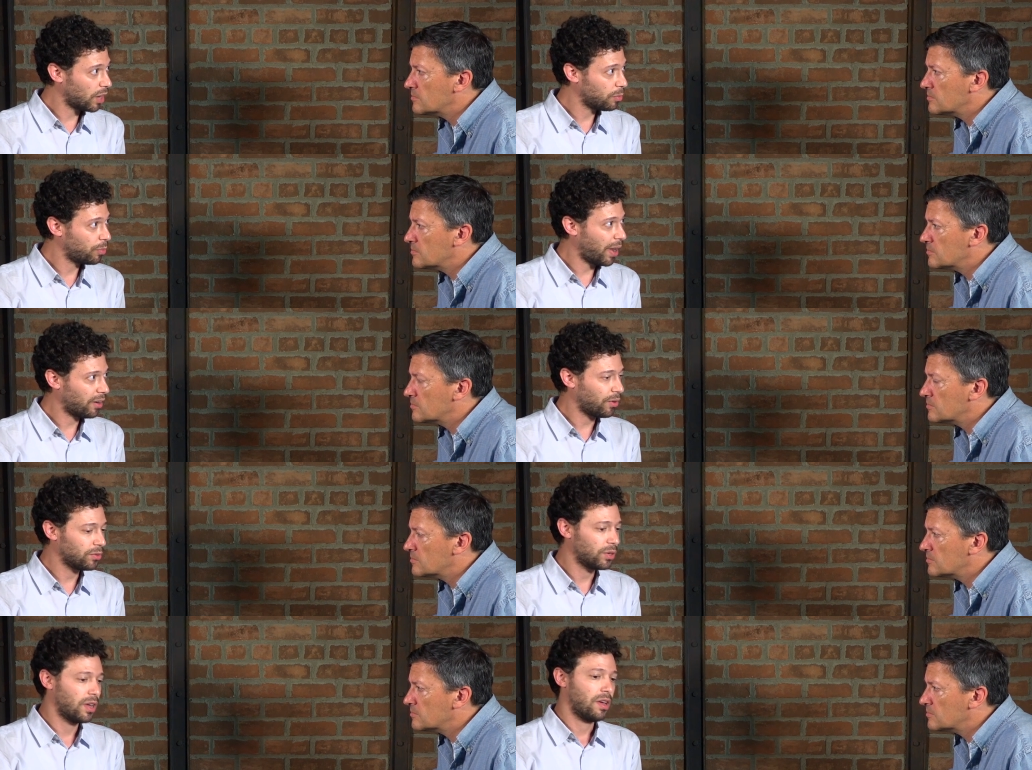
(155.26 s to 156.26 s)
Speaker 1: cyber
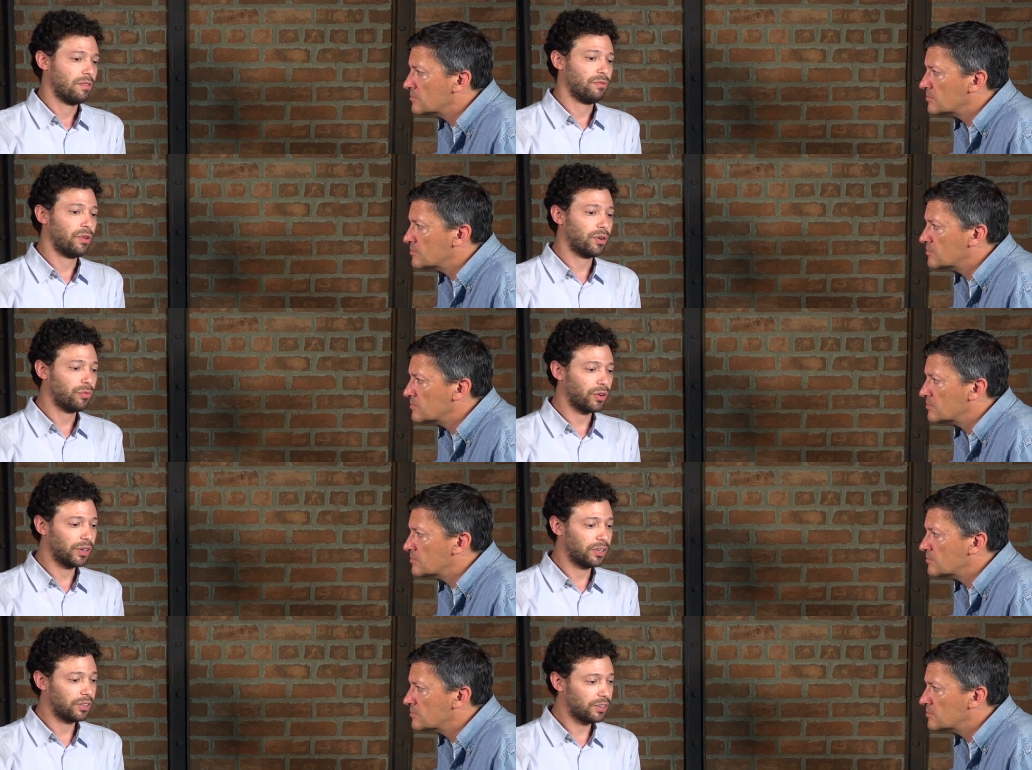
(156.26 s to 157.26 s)
background, very
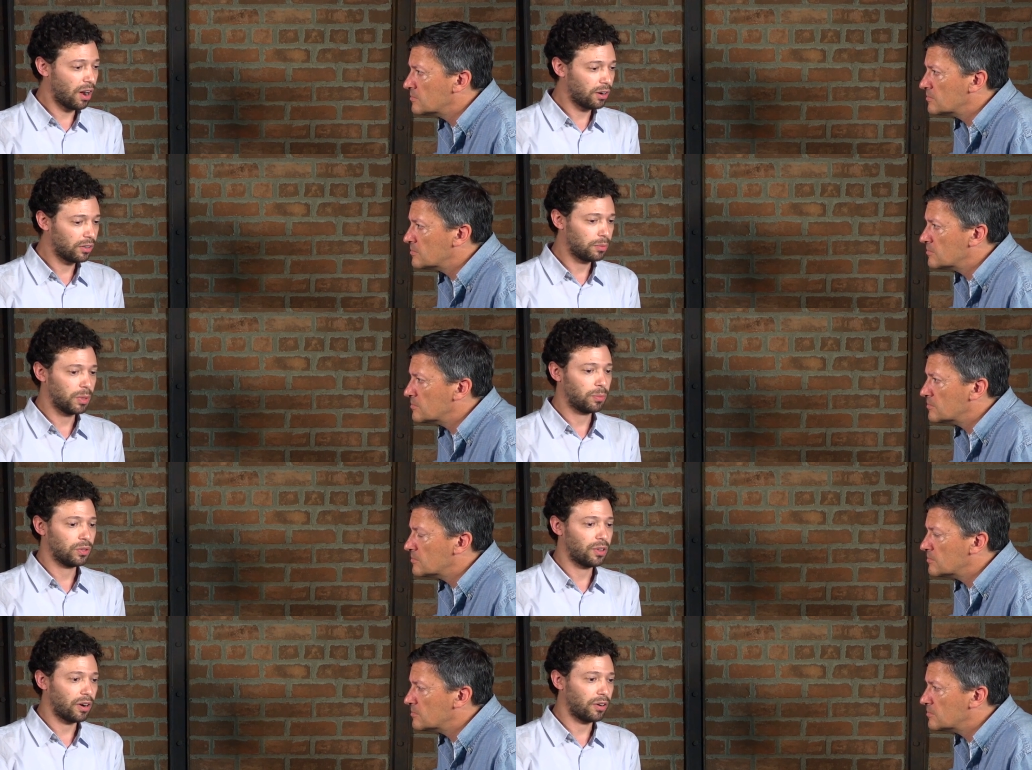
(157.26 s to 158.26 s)
very young
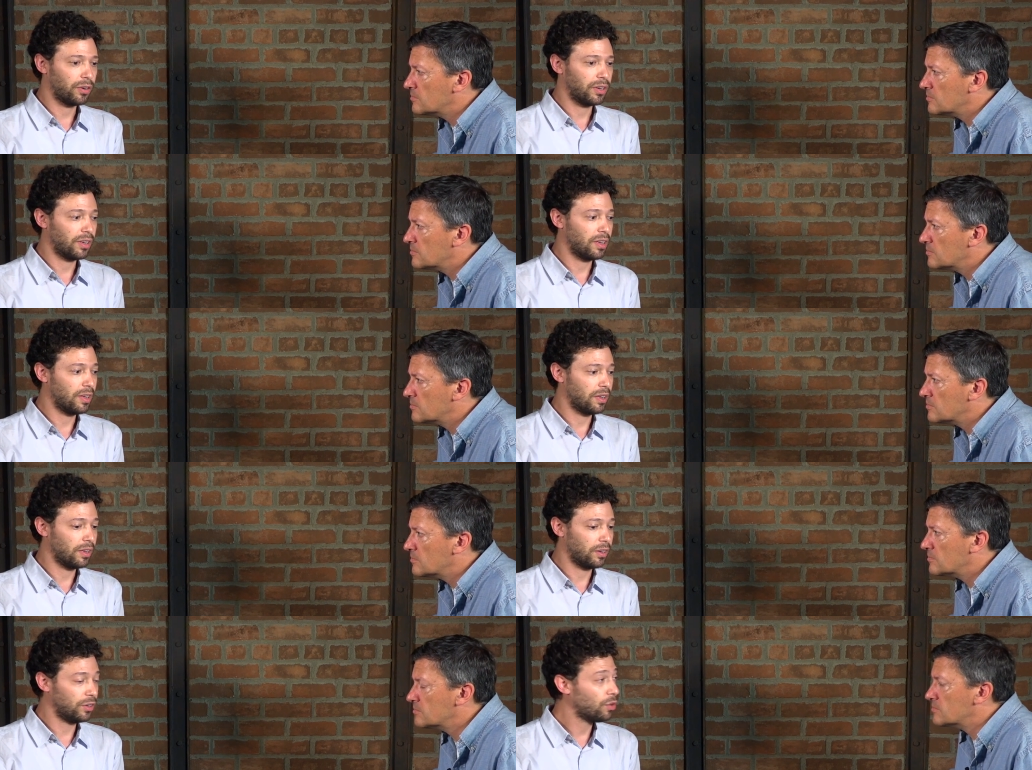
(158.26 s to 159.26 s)
people that are
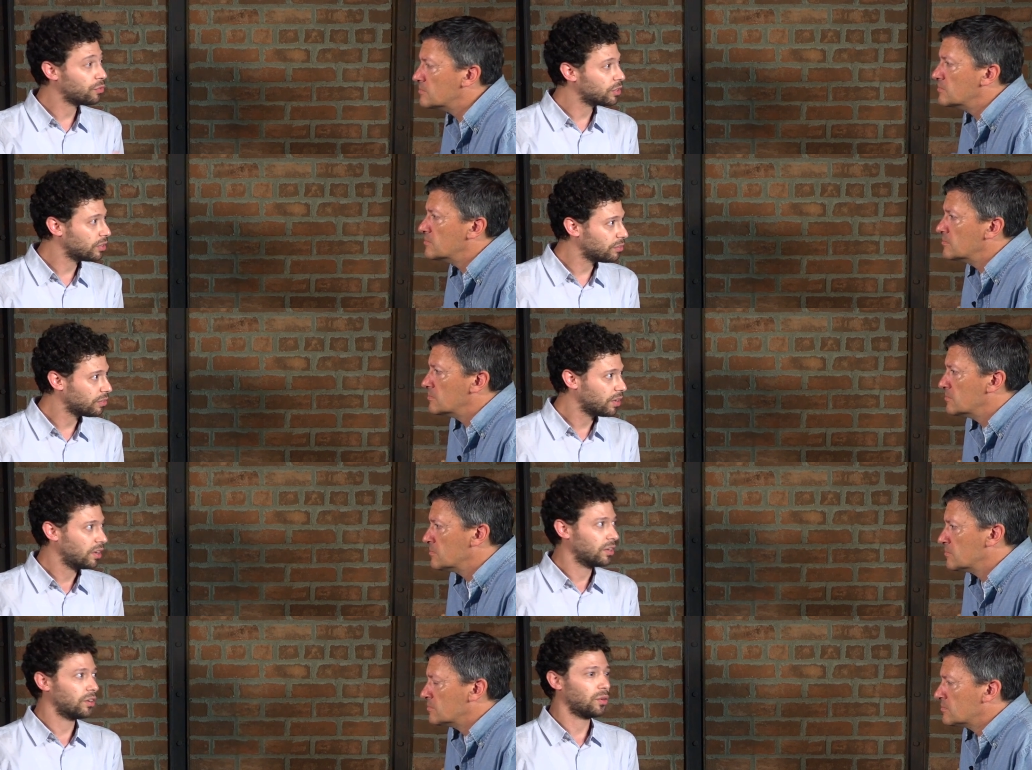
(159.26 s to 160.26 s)
uh, innovative
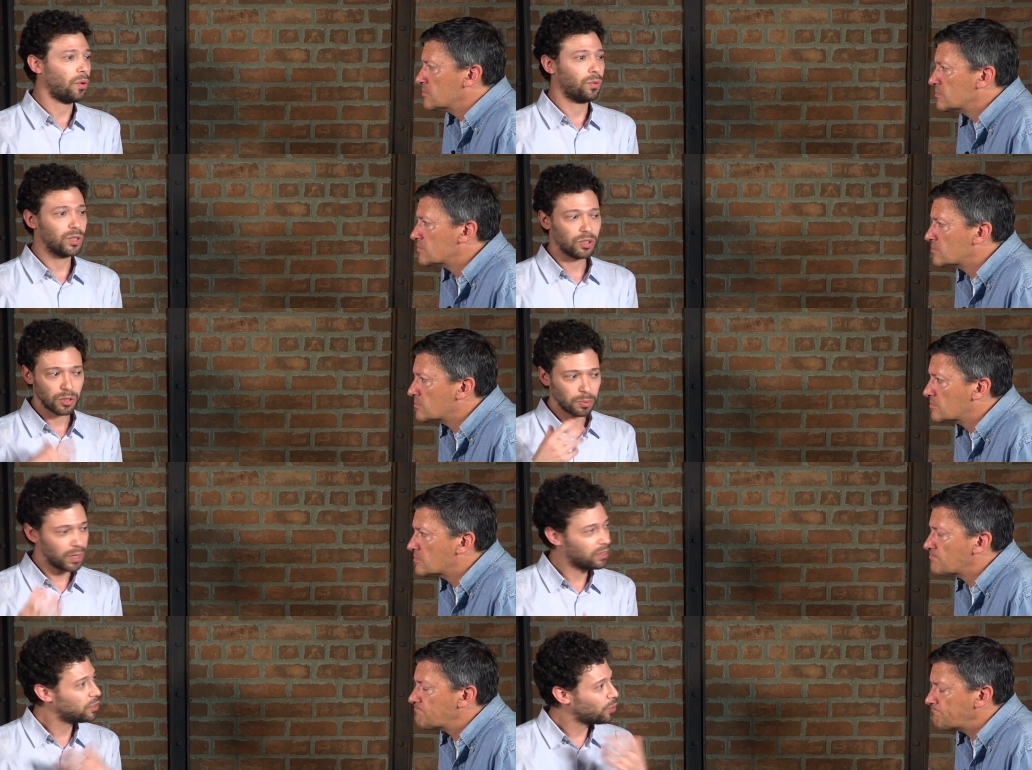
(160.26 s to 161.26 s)
you know, always
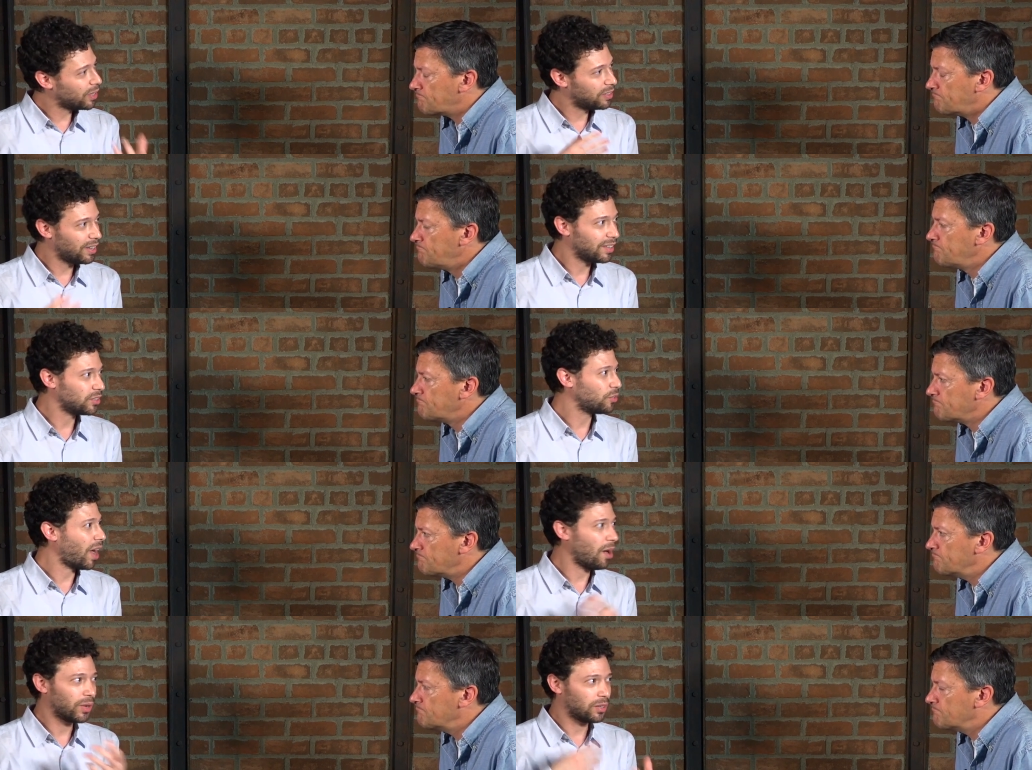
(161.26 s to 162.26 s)
spinning new ideas, you
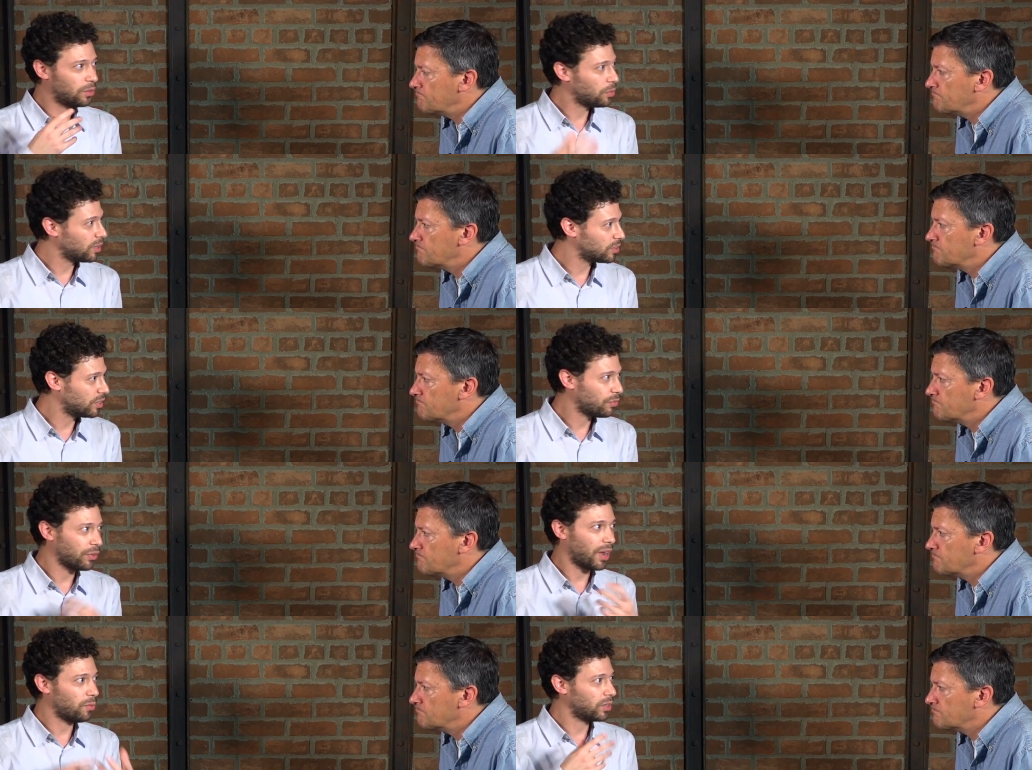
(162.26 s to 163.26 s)
know, how we can do things
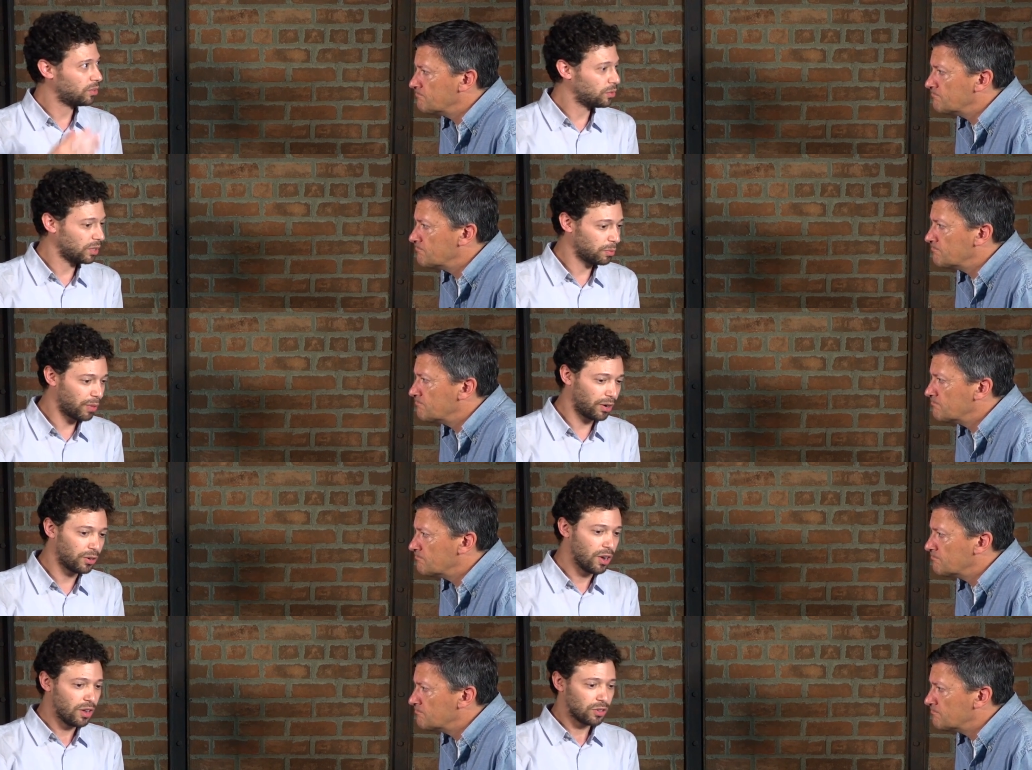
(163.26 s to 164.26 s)
different, how we can do things
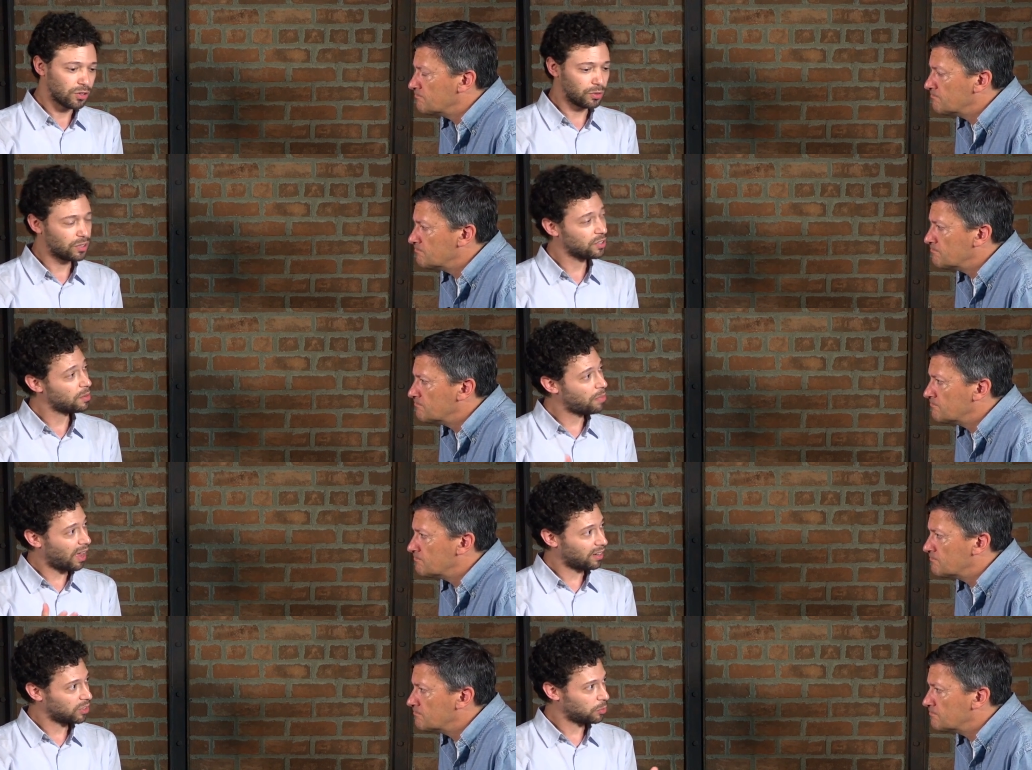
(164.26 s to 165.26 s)
better. So this is the
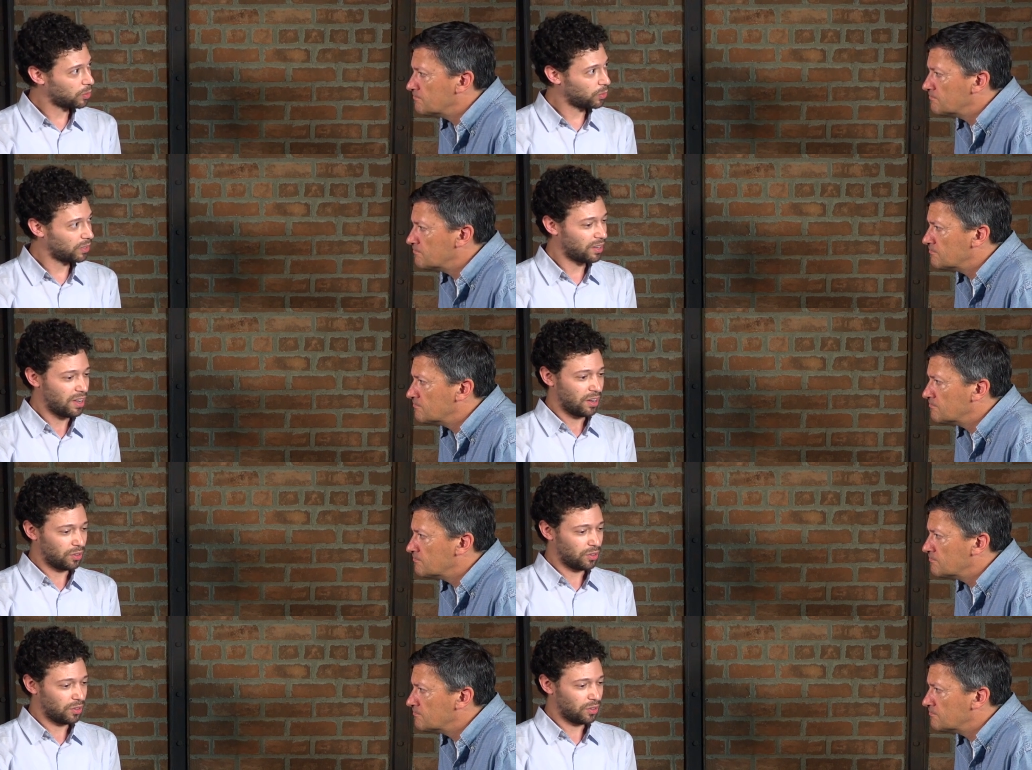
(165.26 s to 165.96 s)
balance between, you